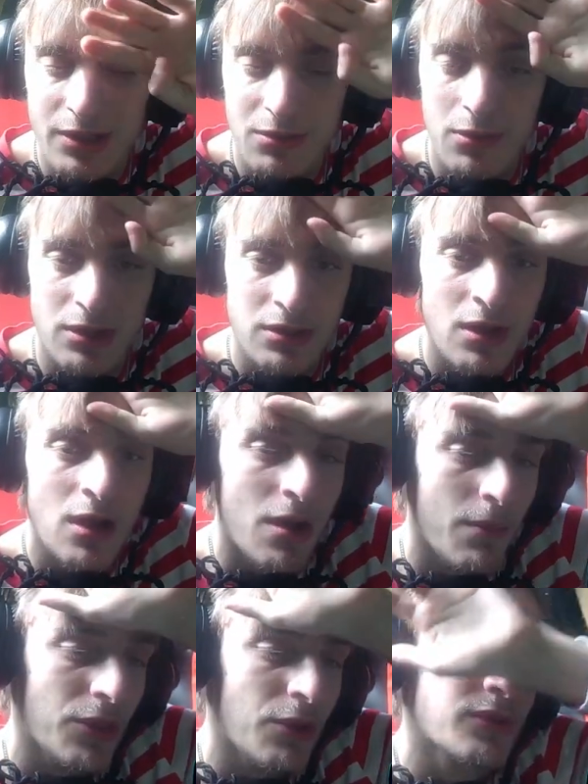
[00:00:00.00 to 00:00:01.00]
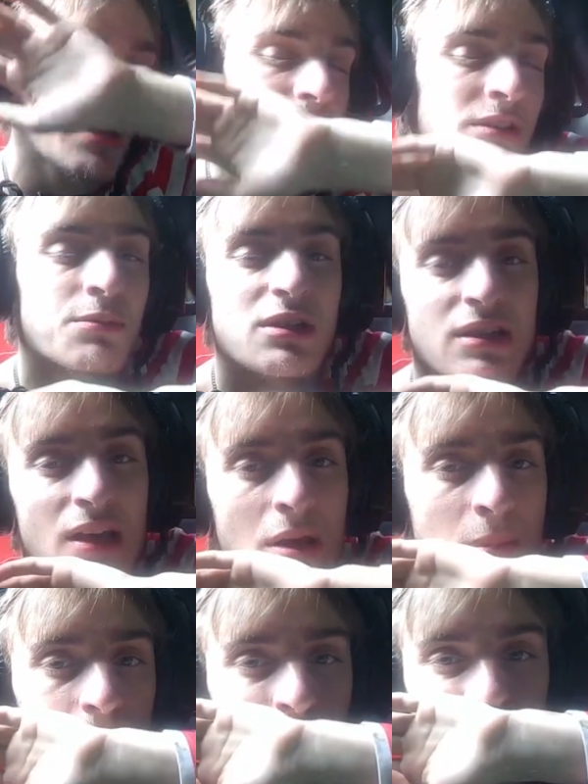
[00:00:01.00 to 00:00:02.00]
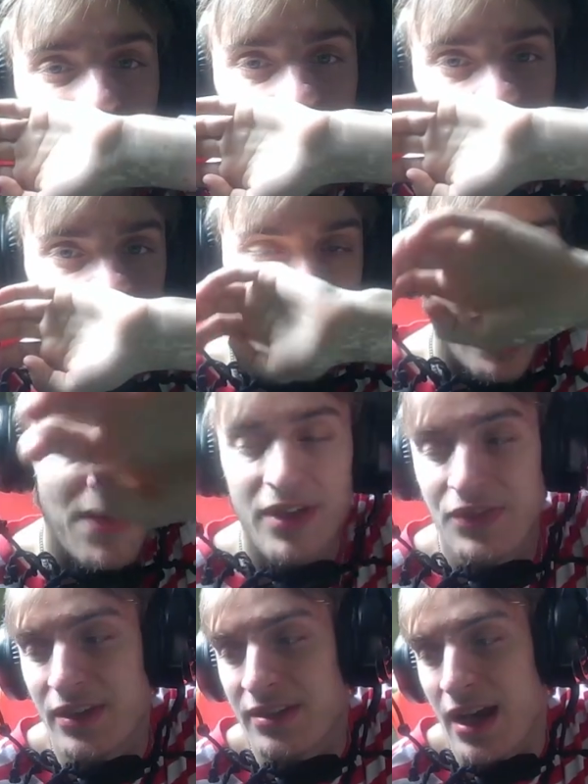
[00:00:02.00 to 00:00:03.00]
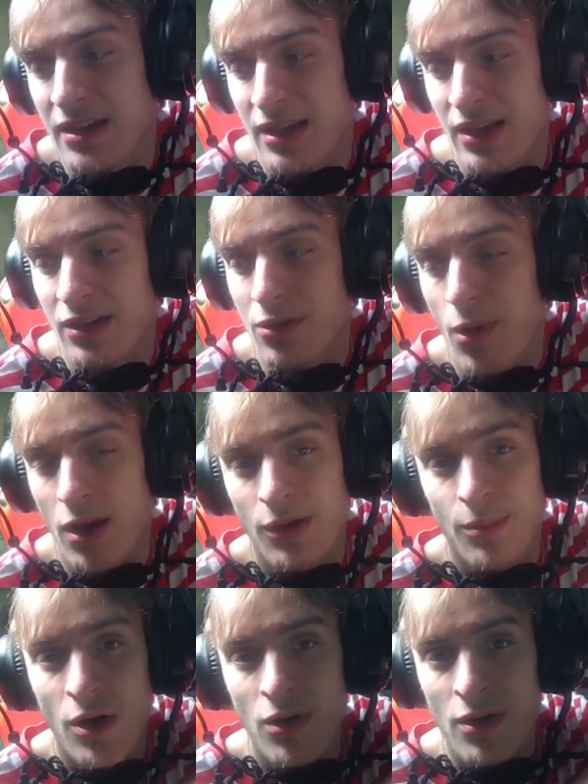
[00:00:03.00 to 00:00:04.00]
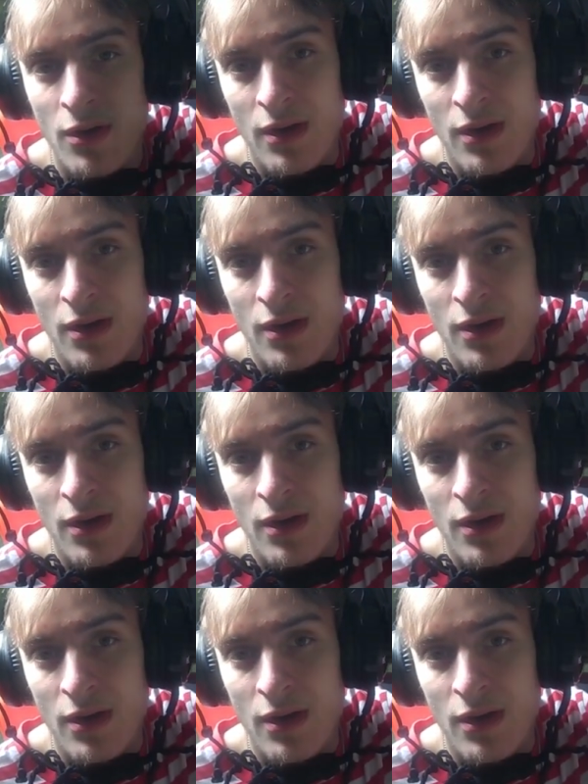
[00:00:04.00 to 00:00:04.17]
it was, but there was like this museum I went to and it had like the Titanic water, bro.